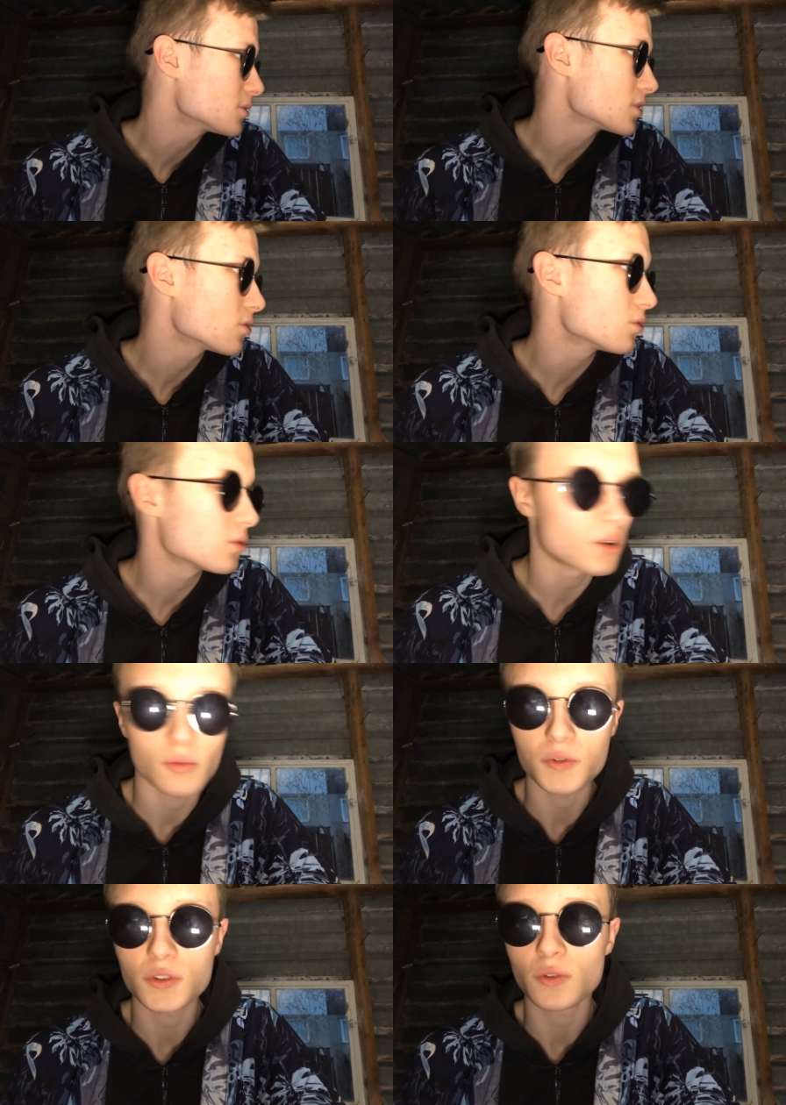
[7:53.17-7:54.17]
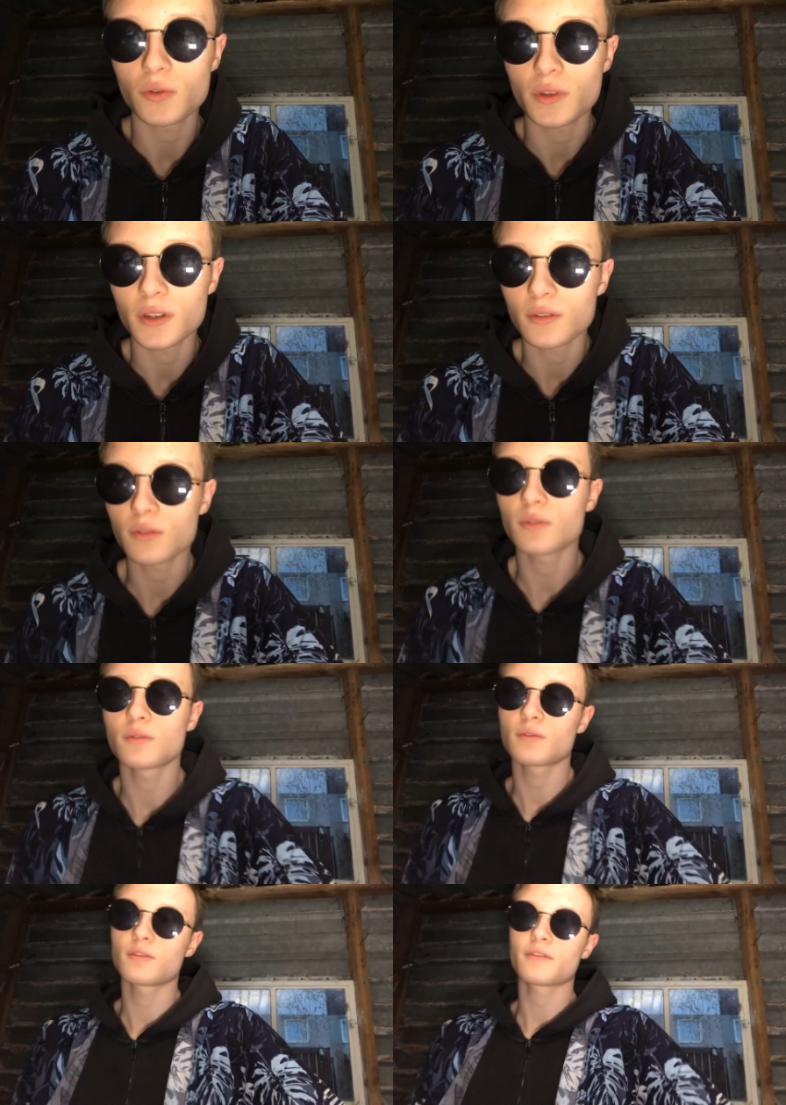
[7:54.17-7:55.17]
We can go almost a whole year
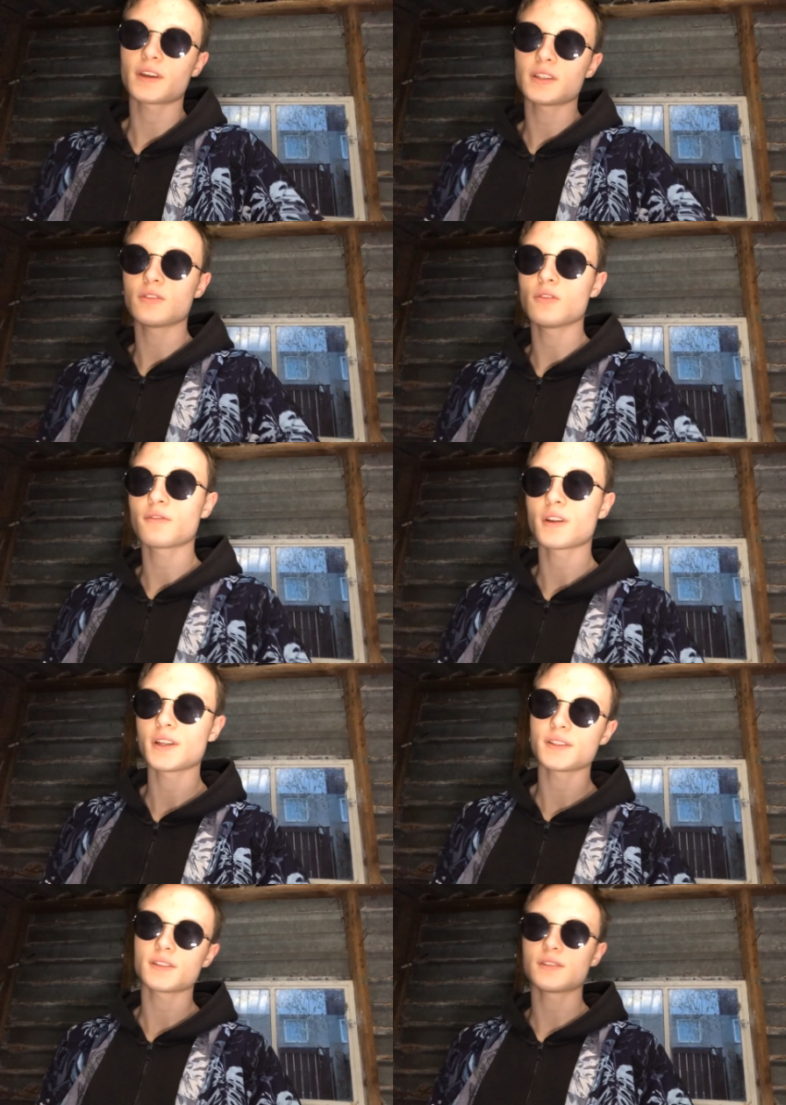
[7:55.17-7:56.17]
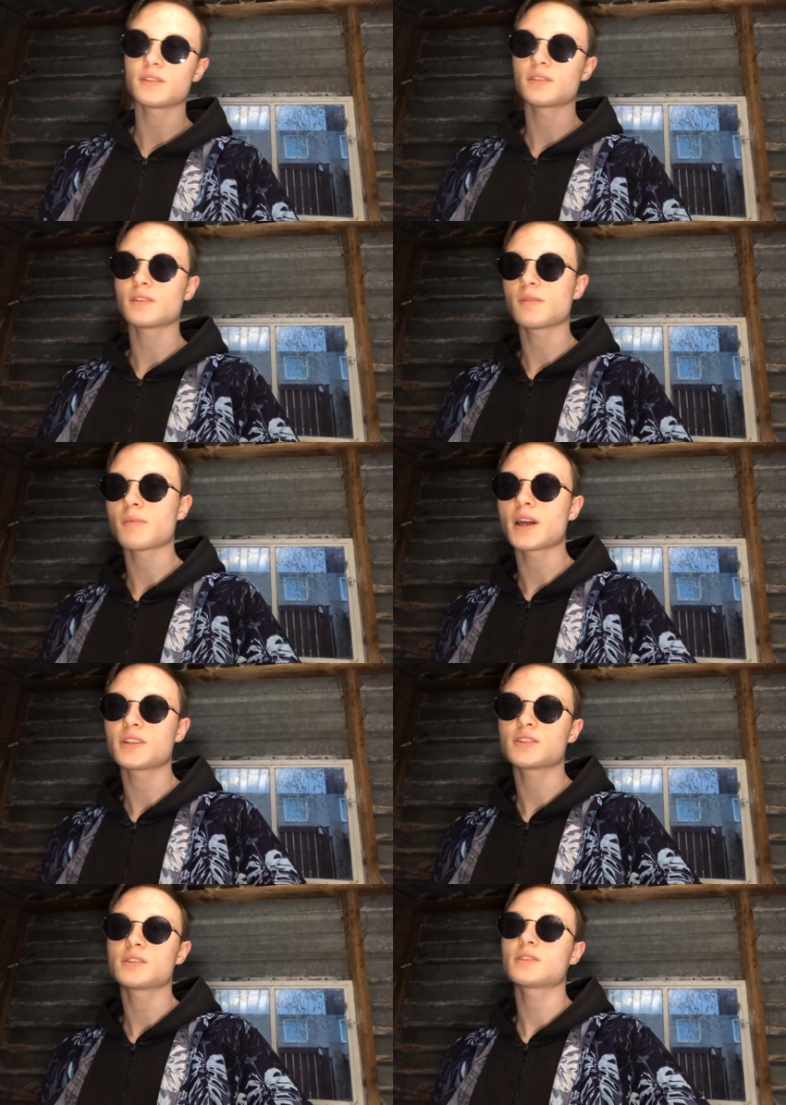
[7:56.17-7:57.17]
finding new friends and
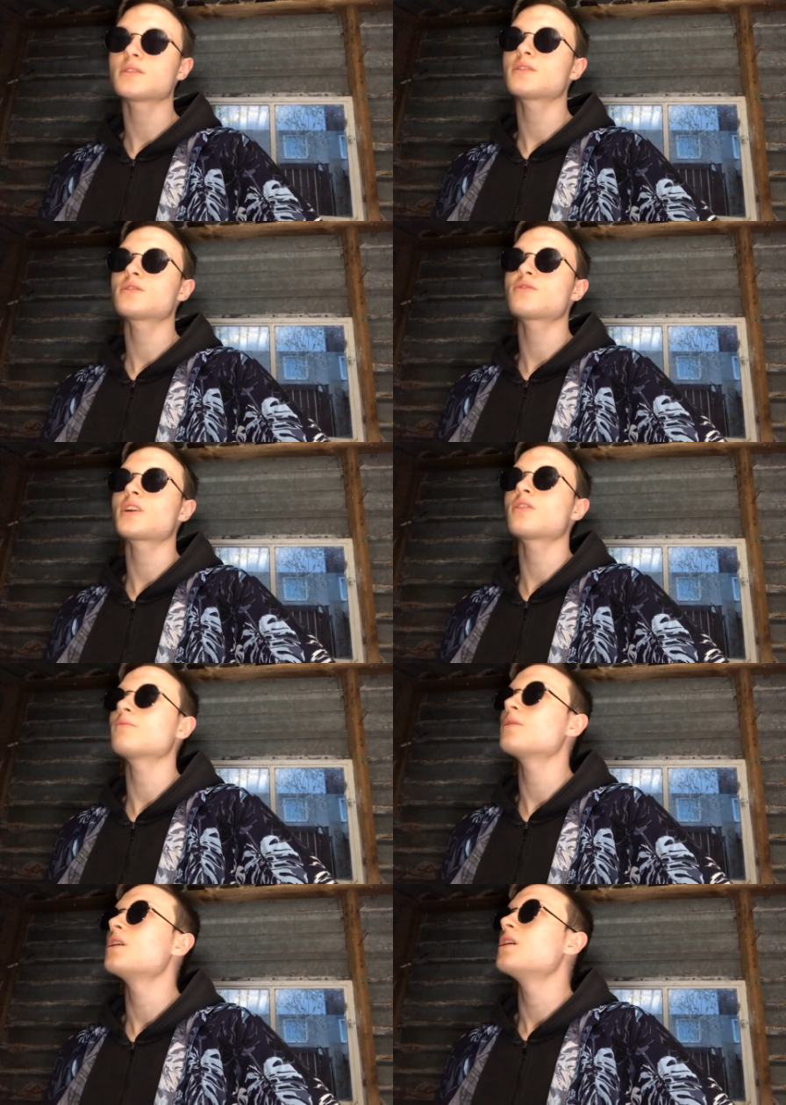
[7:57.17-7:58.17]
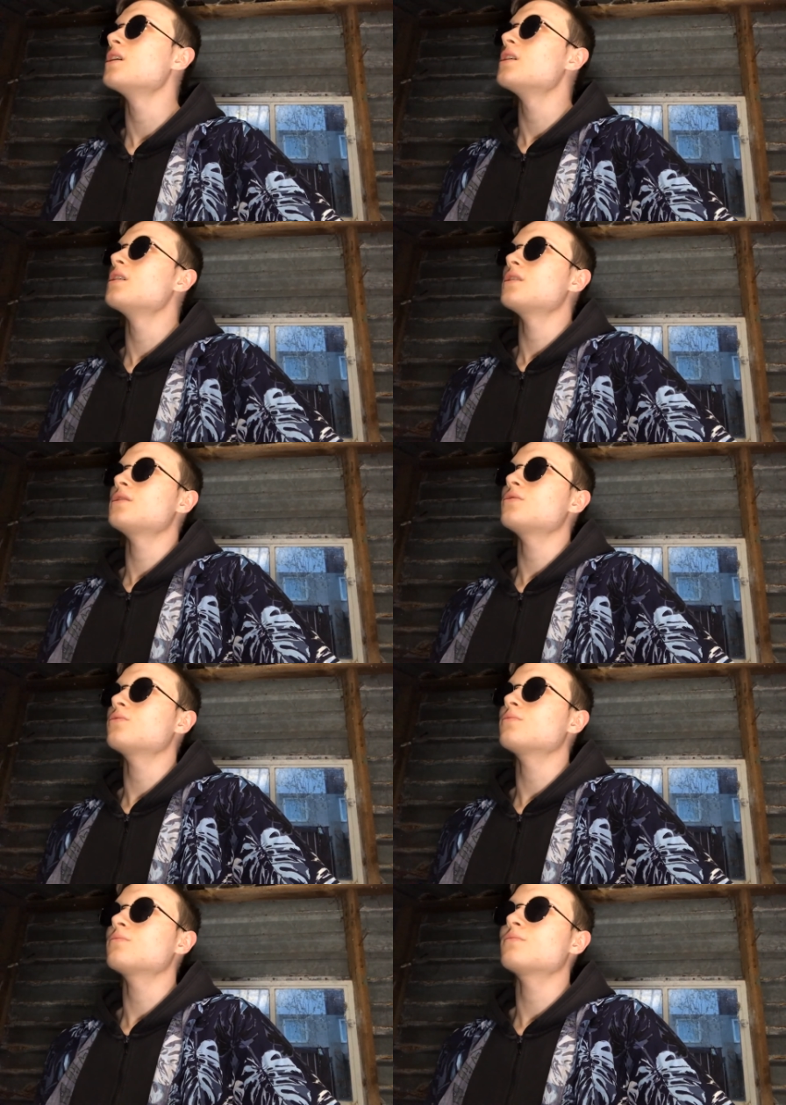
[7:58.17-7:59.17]
managing to strike up, you
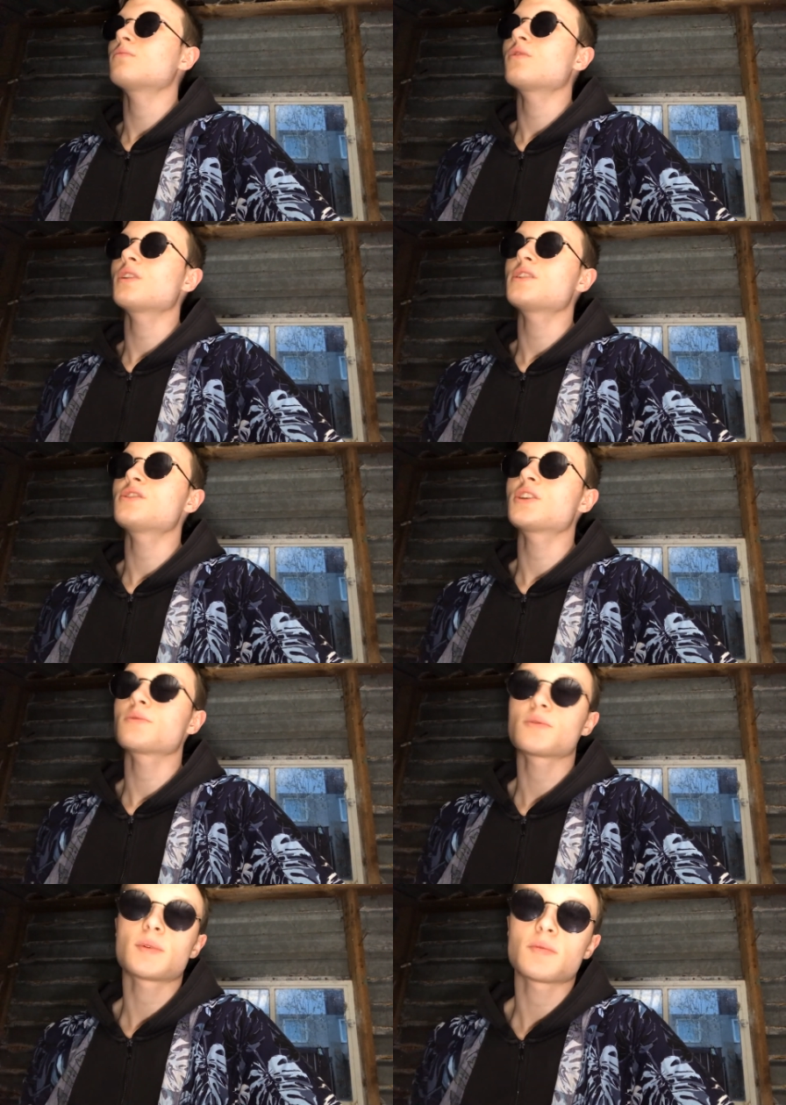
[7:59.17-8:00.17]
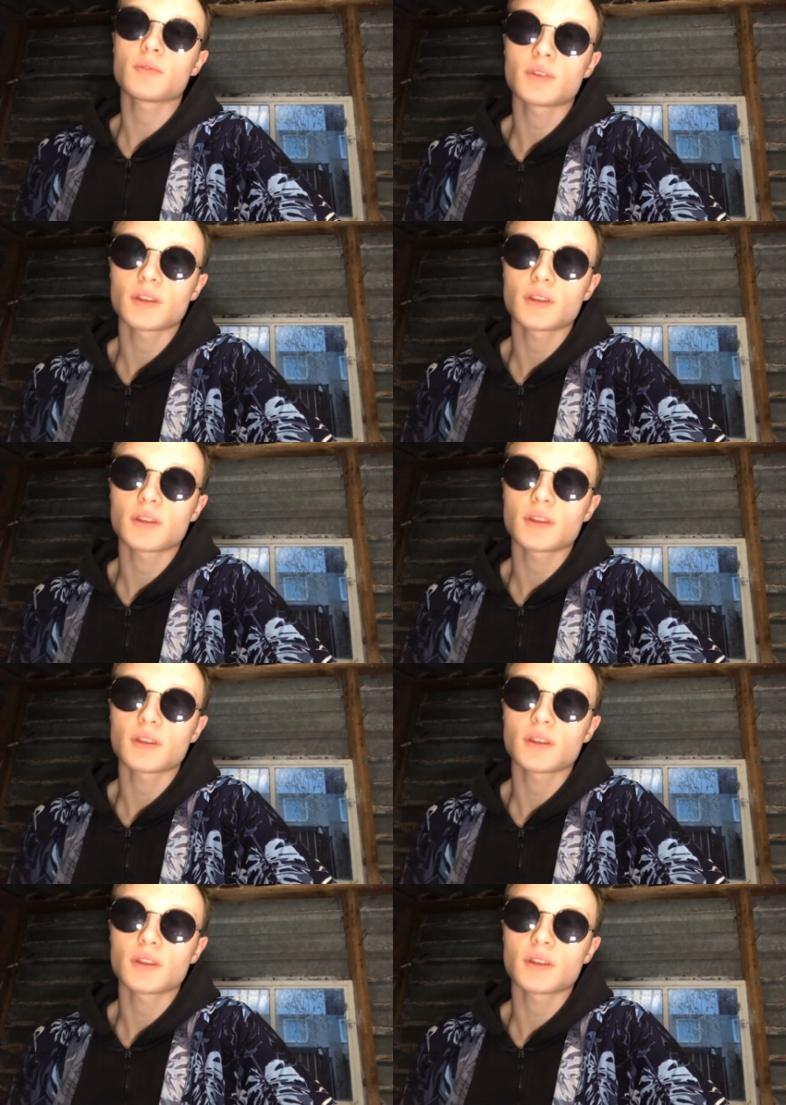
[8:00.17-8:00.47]
know, relationships with people